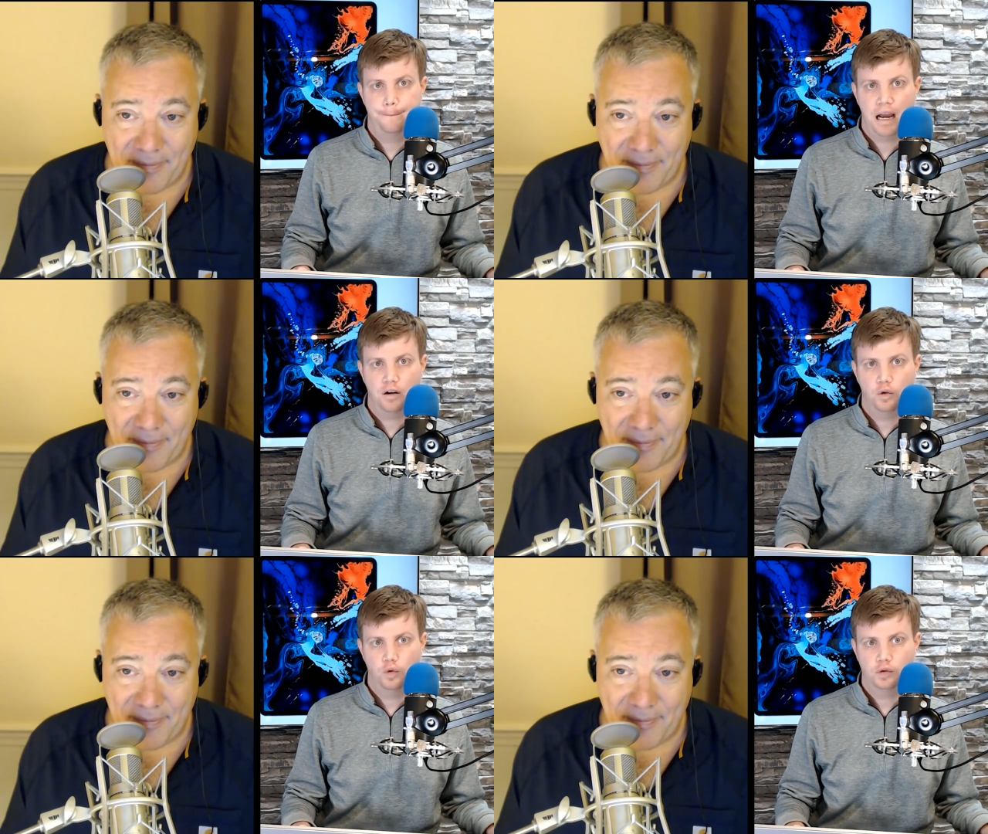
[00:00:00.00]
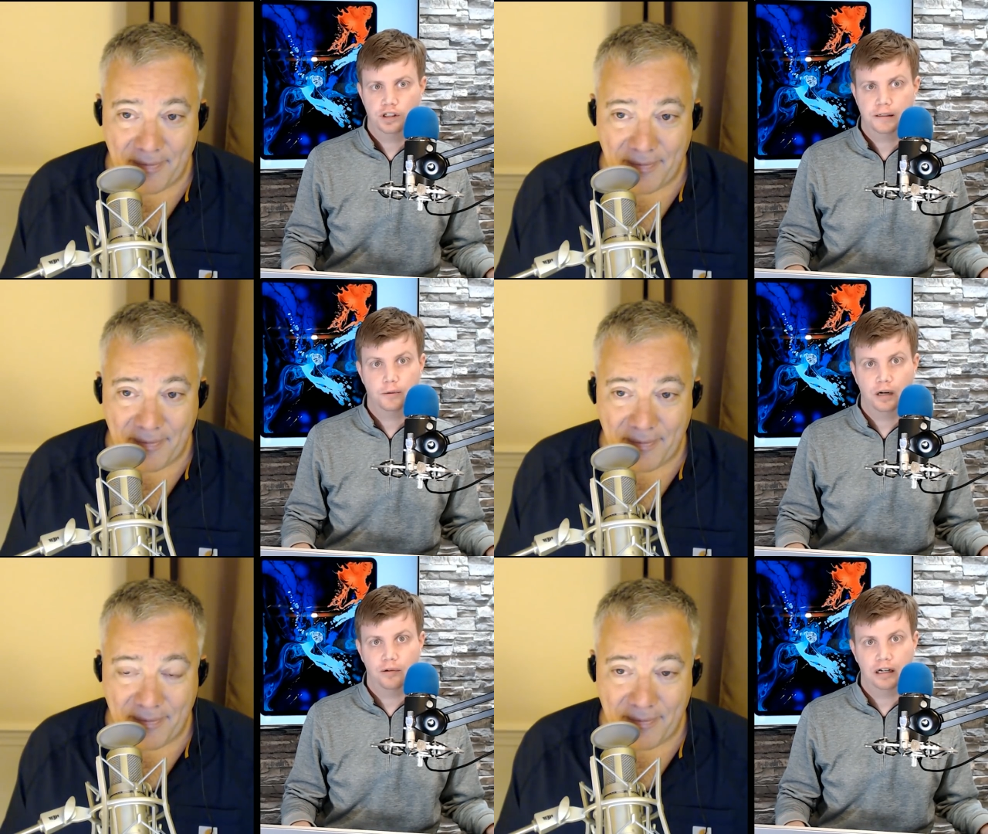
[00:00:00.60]
Speaker 1: Bow chicka
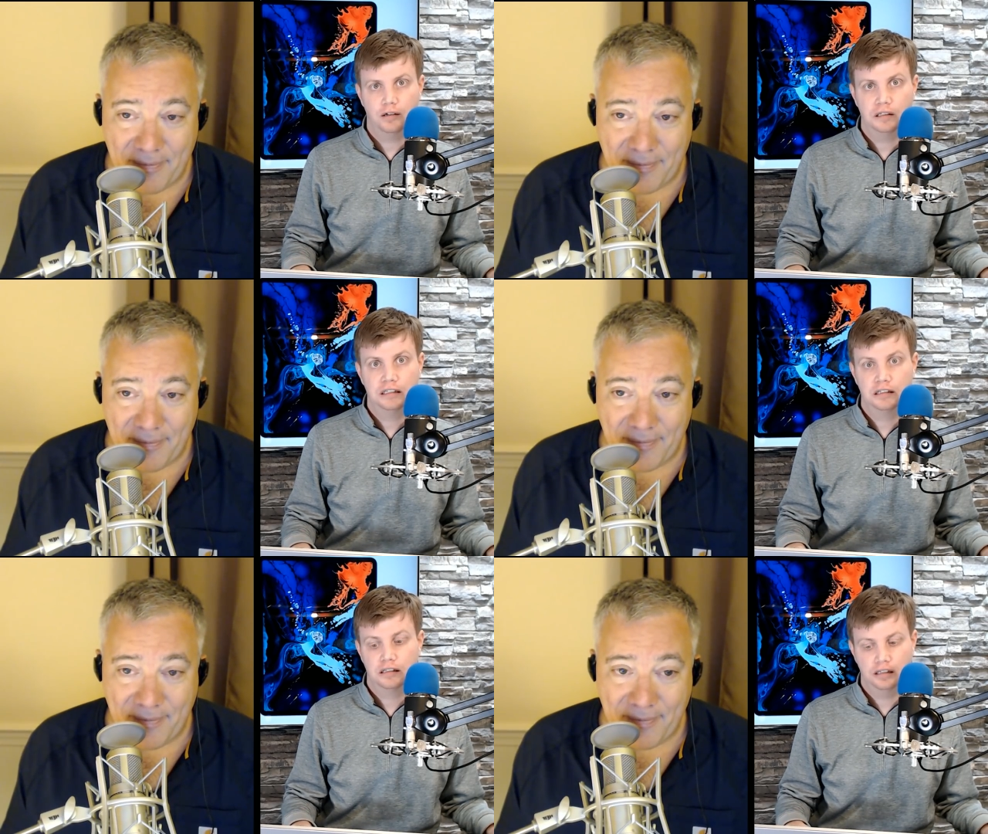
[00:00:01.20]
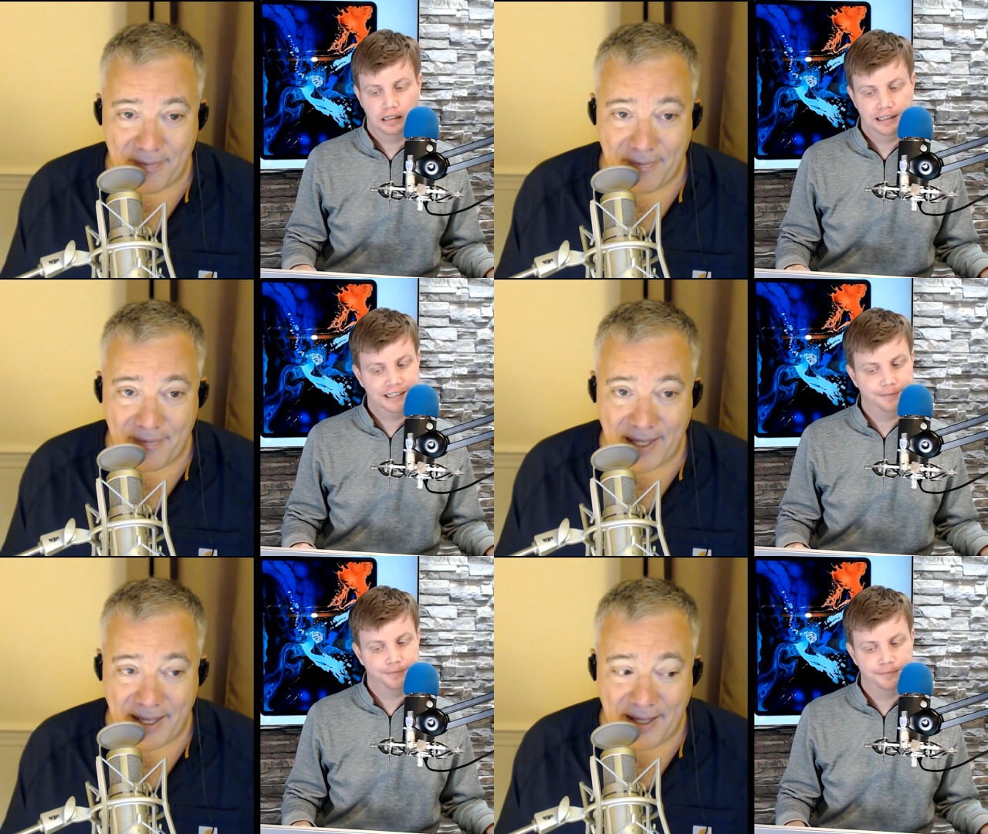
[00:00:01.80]
wow
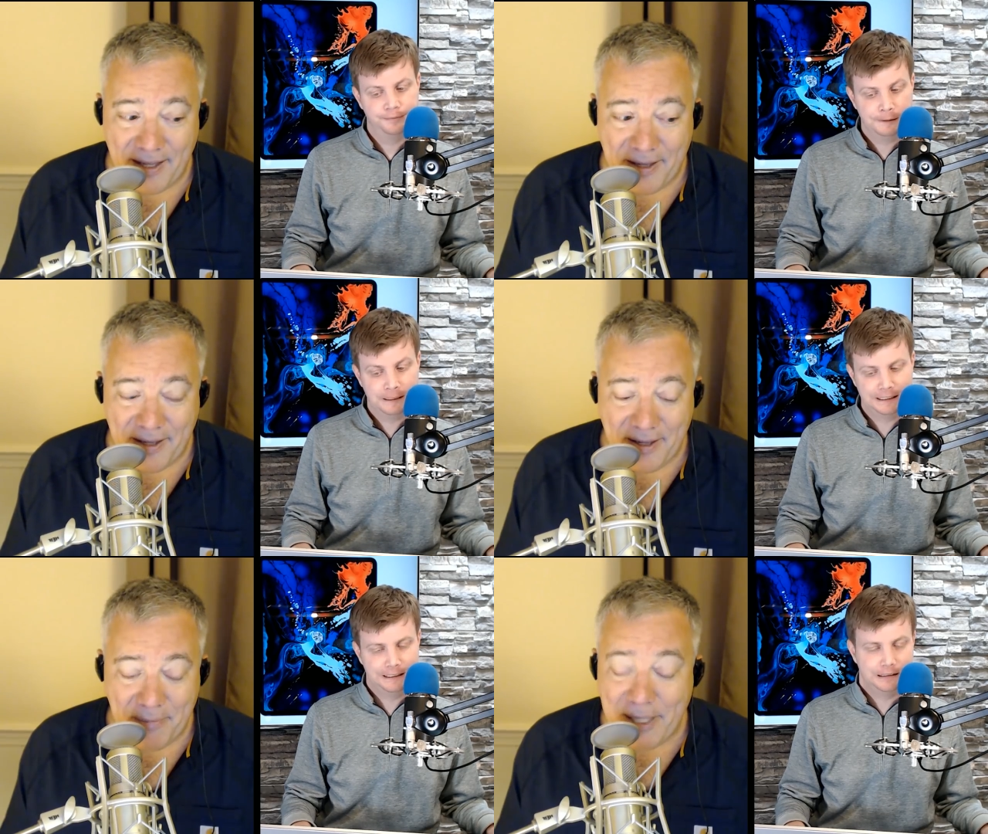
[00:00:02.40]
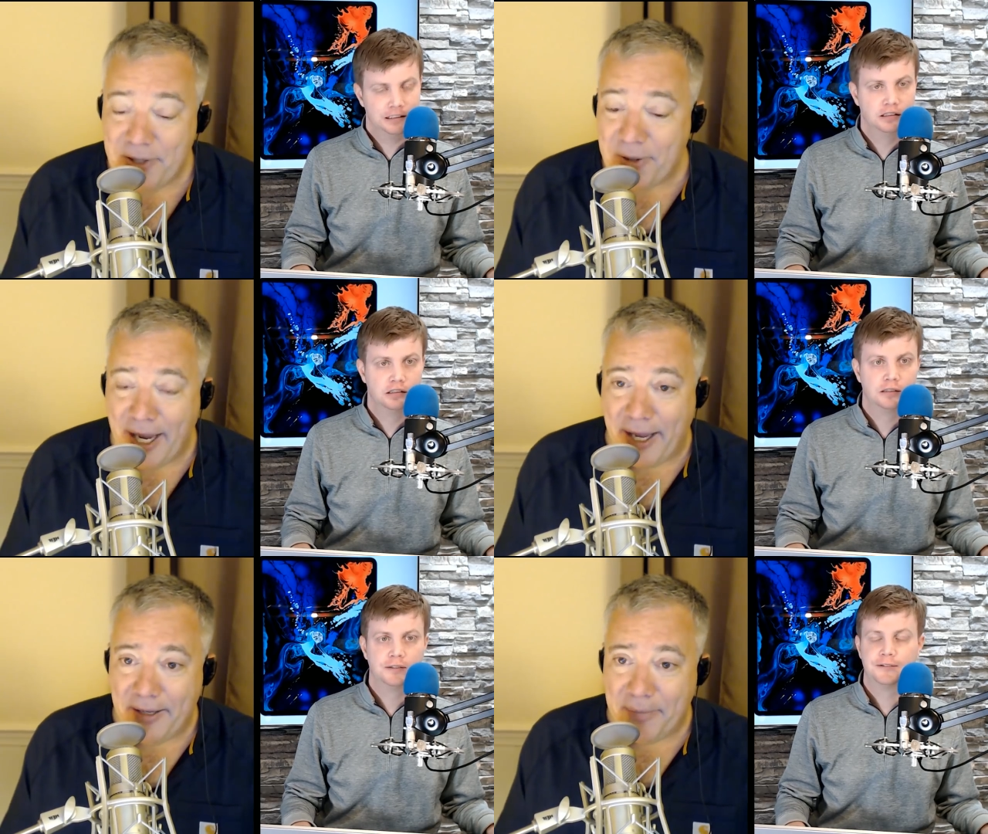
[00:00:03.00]
Speaker 2: wow. Um, ye- That's
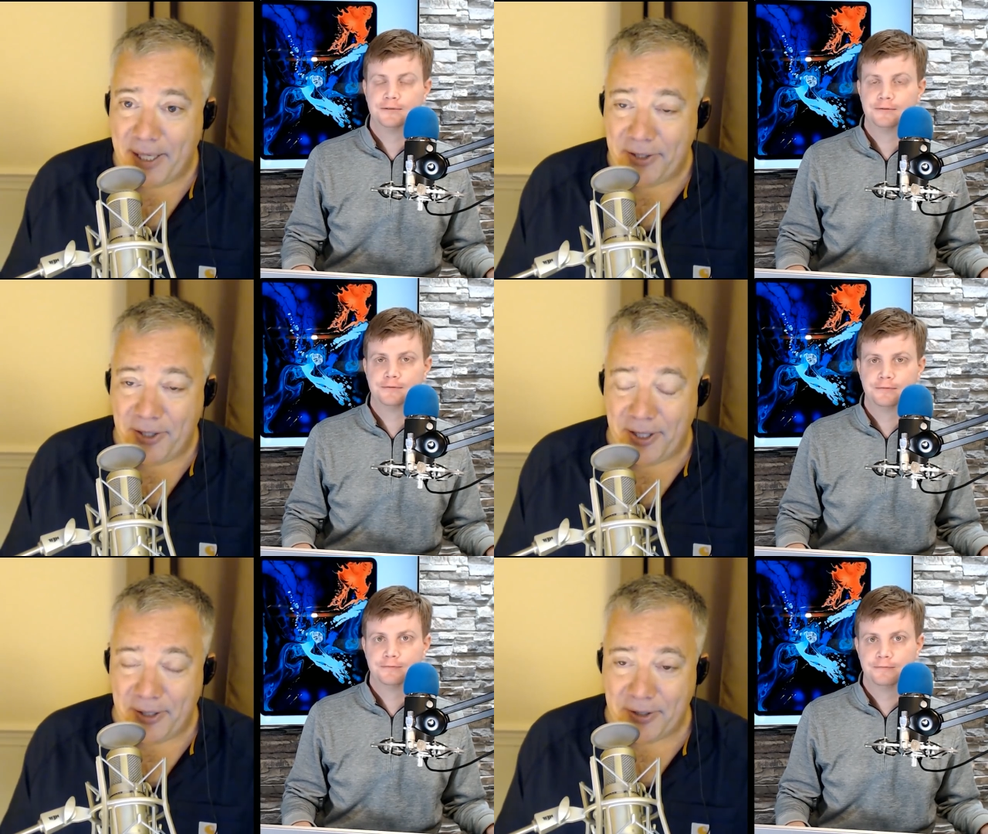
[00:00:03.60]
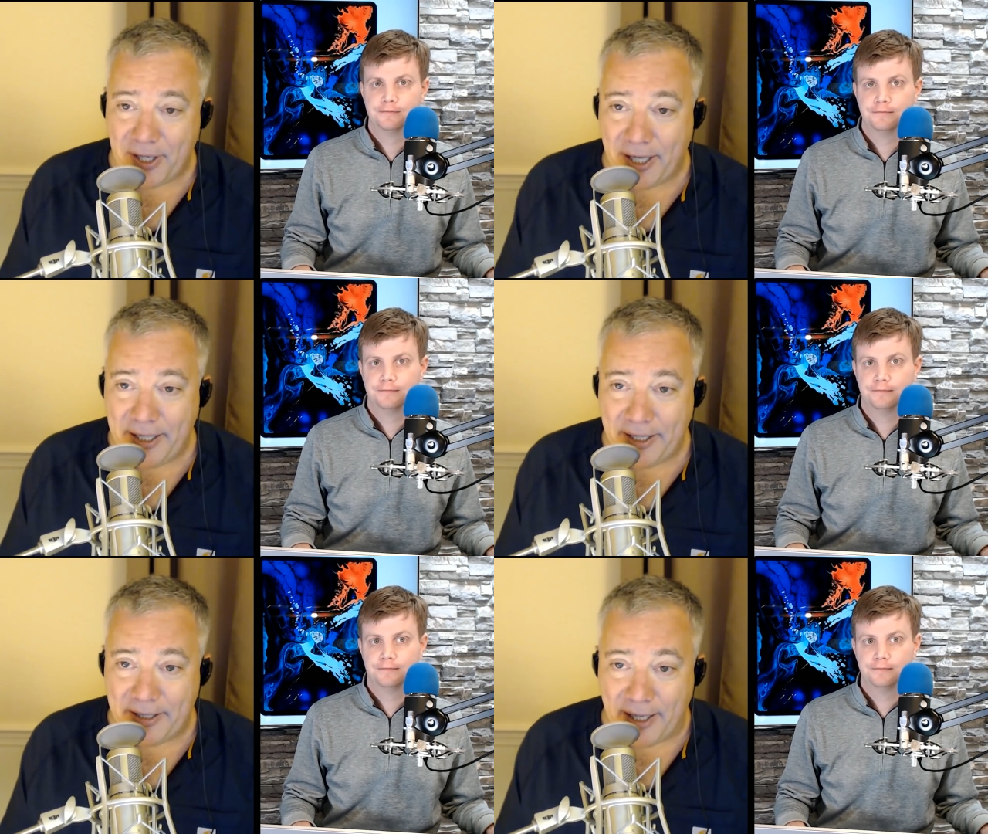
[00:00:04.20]
okay because you can use the
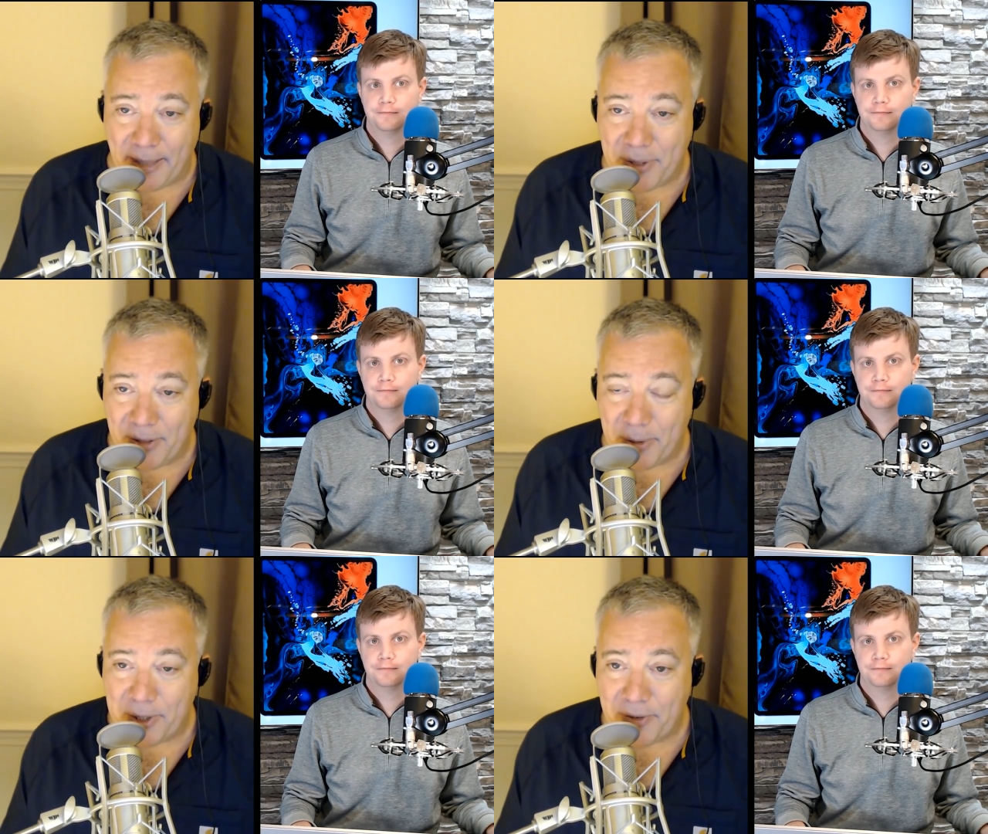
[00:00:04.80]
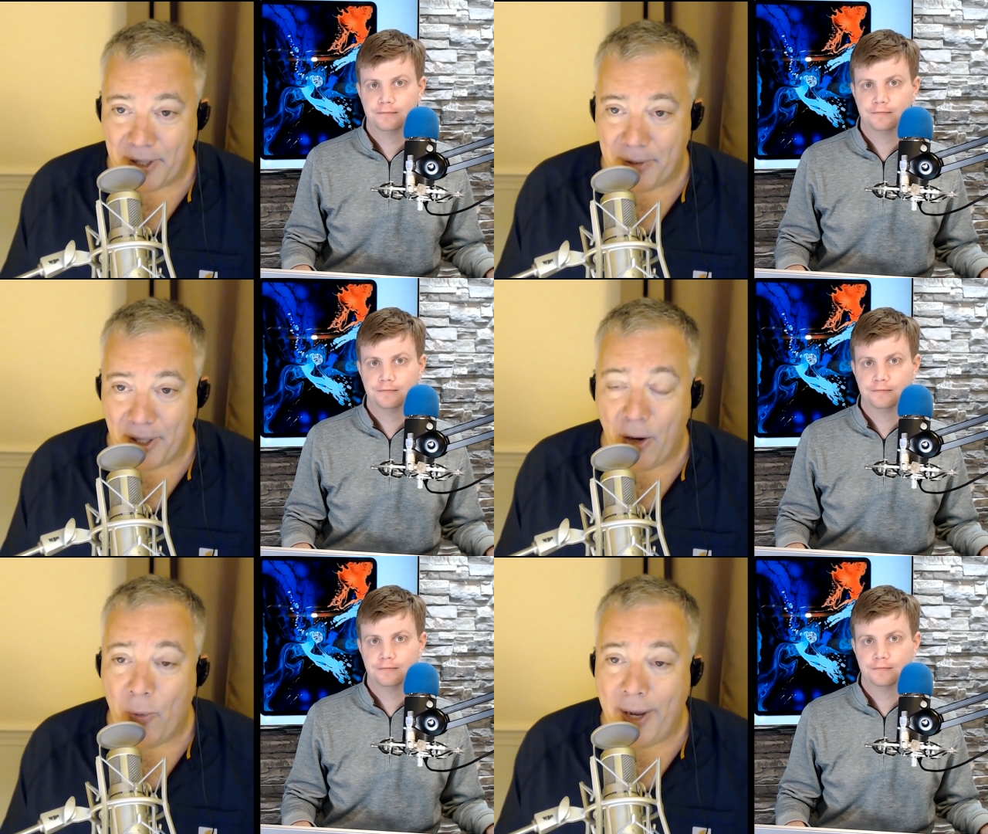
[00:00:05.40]
Lightning adapter. It works really
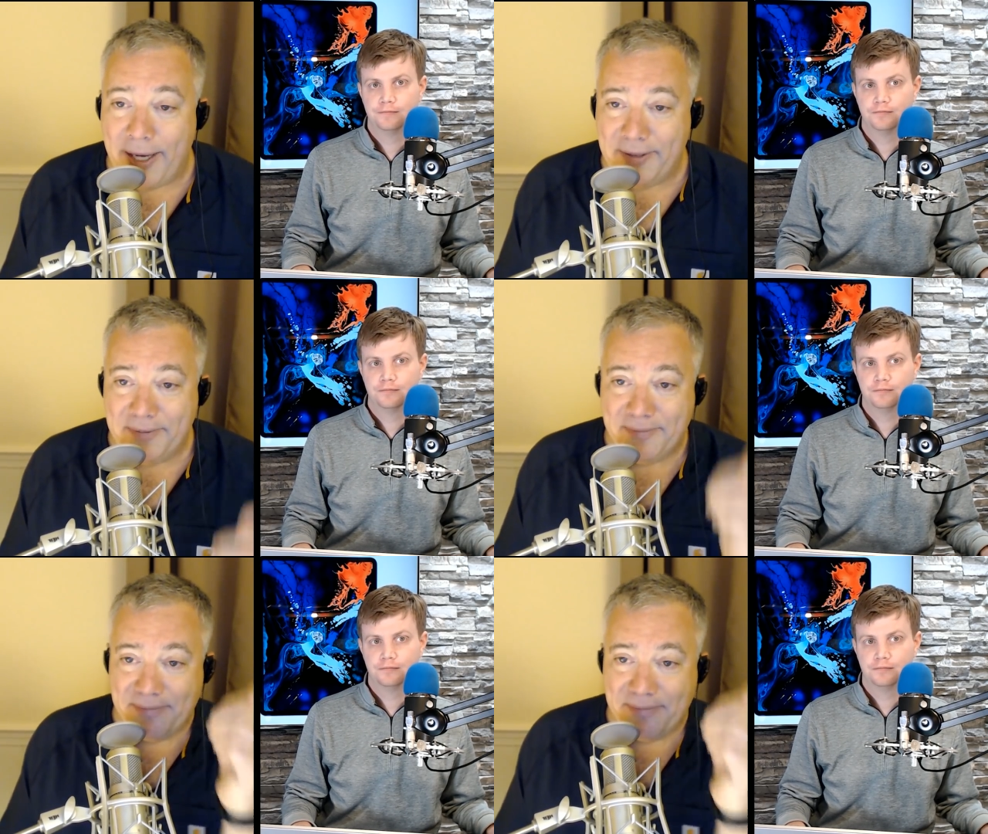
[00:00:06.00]
well. Oh wait,